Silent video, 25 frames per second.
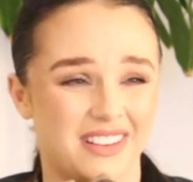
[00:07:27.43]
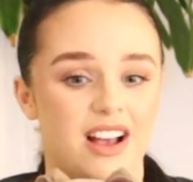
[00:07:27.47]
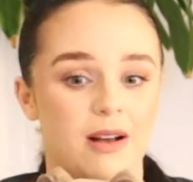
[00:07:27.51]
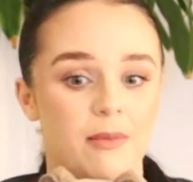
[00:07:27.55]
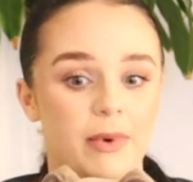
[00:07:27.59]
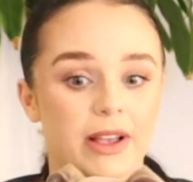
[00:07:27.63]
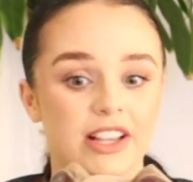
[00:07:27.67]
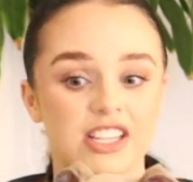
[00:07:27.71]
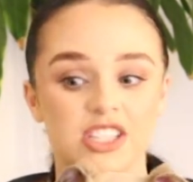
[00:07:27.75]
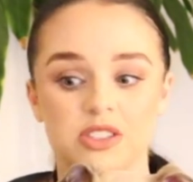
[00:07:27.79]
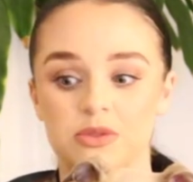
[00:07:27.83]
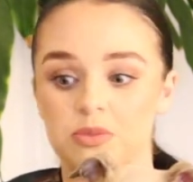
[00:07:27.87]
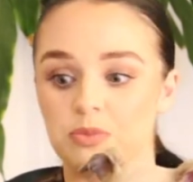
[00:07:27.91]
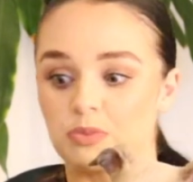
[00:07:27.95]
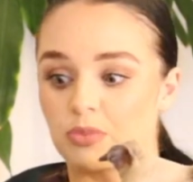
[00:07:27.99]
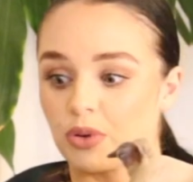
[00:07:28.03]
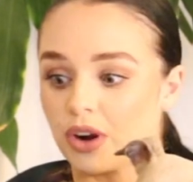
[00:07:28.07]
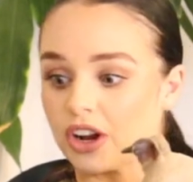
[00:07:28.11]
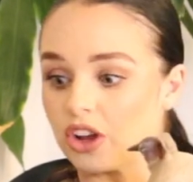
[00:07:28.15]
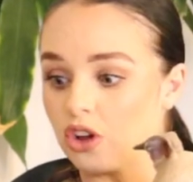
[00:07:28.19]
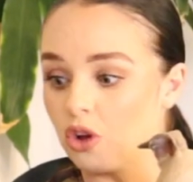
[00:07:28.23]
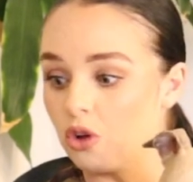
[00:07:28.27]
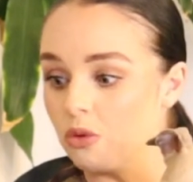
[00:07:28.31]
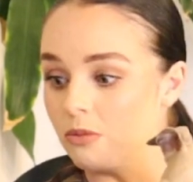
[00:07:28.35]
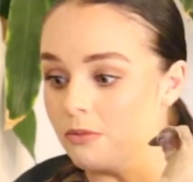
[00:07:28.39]
I'm like,
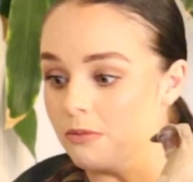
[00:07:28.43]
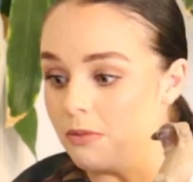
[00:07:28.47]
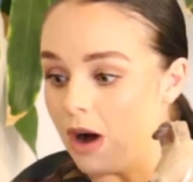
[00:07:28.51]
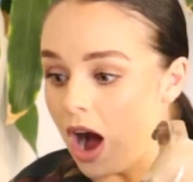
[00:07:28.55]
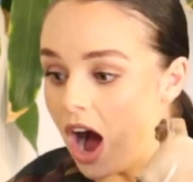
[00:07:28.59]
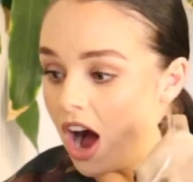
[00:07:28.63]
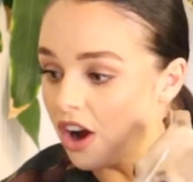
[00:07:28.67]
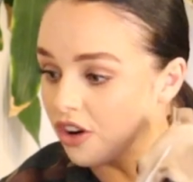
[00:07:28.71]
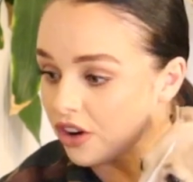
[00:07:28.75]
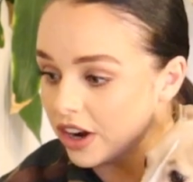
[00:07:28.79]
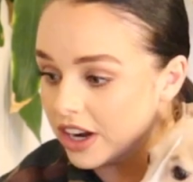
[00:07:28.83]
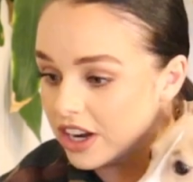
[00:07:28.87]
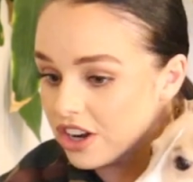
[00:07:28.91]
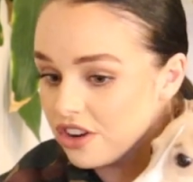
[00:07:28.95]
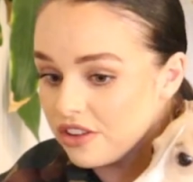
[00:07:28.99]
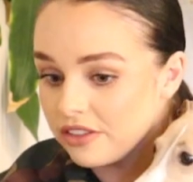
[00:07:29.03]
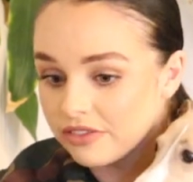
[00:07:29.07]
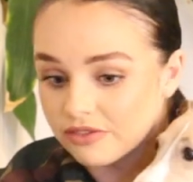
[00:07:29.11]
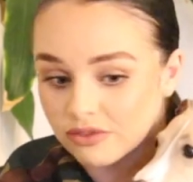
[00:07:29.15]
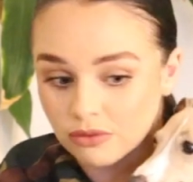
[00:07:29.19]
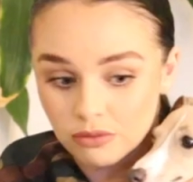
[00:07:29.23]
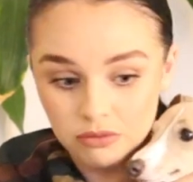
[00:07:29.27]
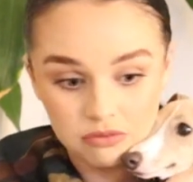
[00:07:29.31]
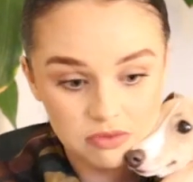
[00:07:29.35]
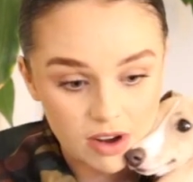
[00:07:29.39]
Sprinkle Margaret,
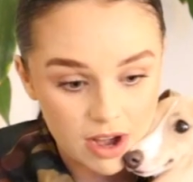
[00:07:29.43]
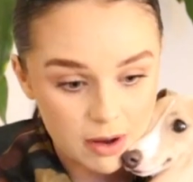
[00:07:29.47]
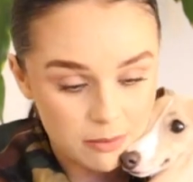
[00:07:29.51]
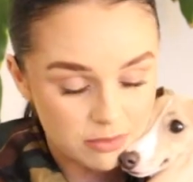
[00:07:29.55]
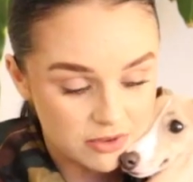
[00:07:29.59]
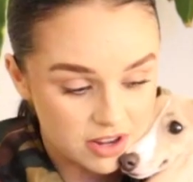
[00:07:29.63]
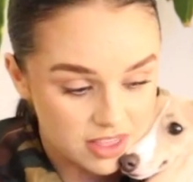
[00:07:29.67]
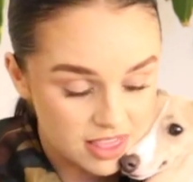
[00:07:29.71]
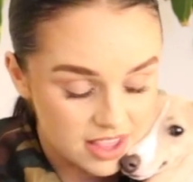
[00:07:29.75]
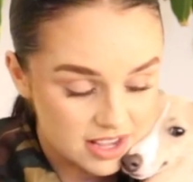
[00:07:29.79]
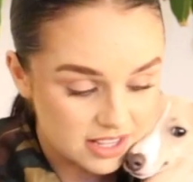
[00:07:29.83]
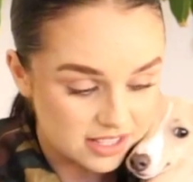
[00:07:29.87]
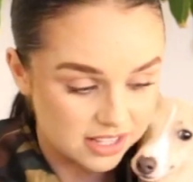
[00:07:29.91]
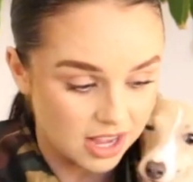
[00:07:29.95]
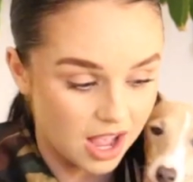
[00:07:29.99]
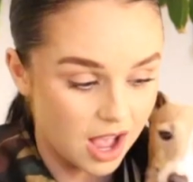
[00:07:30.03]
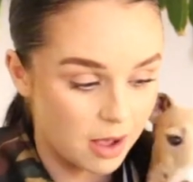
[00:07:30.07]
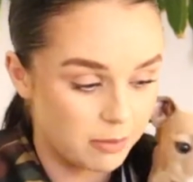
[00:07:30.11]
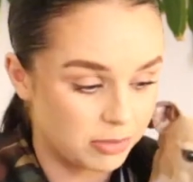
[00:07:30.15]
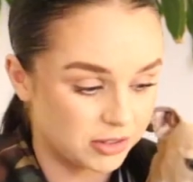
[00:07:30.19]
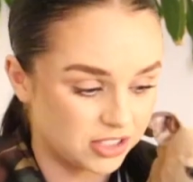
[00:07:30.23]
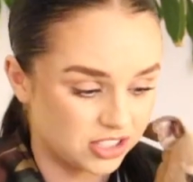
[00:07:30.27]
you've ripped this up.